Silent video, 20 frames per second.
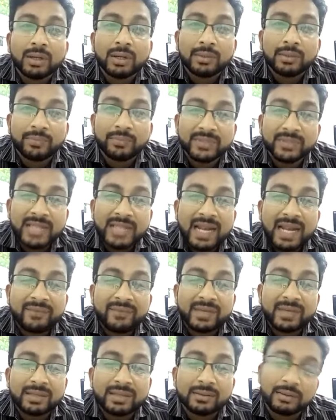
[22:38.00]

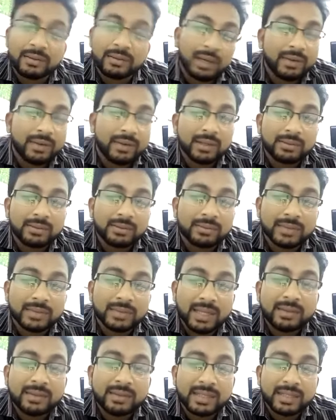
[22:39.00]
self-in. I will
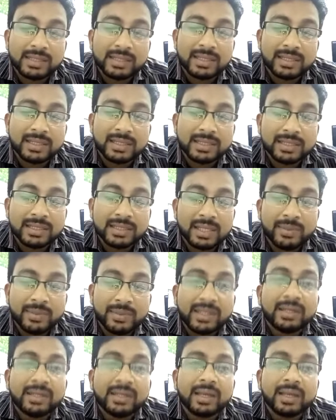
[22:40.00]
tell there's another
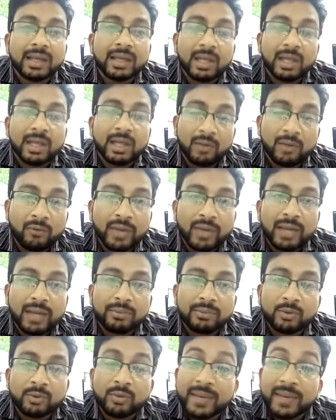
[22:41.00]
surgical method. If you
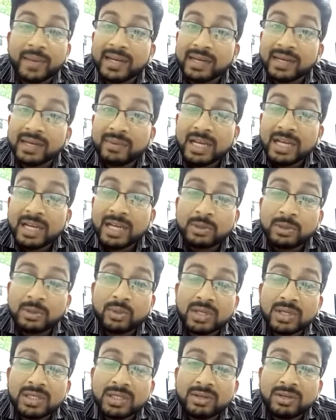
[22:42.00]
can do medical management
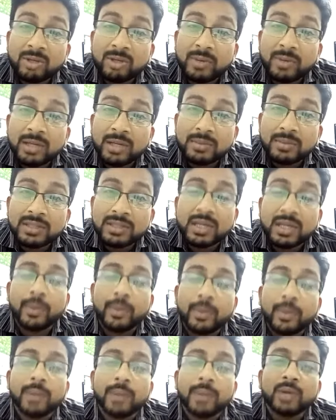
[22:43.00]
or conservative management,
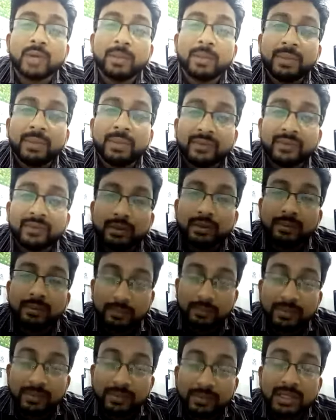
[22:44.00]
sometimes you can
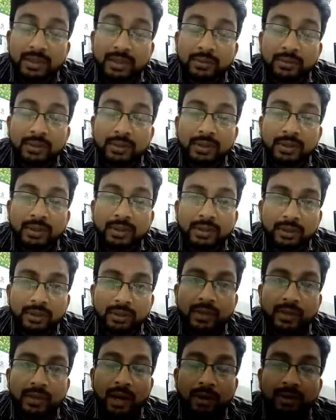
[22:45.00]
preserve.
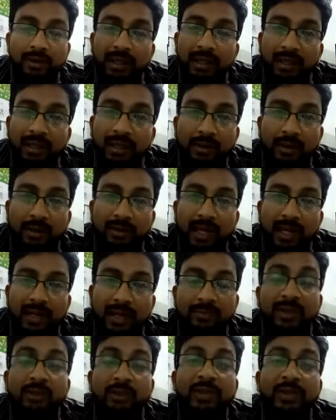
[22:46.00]
So you have to think about
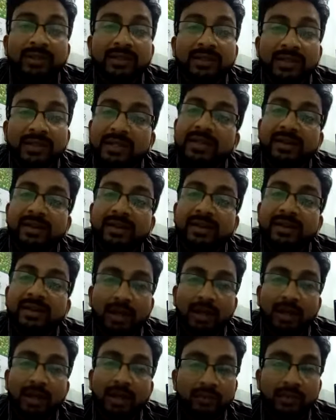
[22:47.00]
that. Methotrexate is the drug
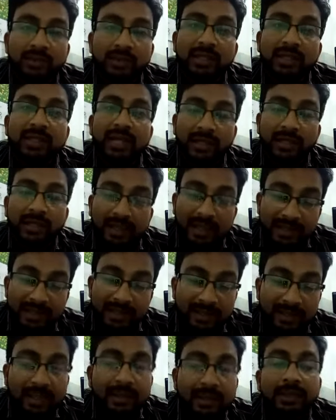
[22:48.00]
of choice in that case, right?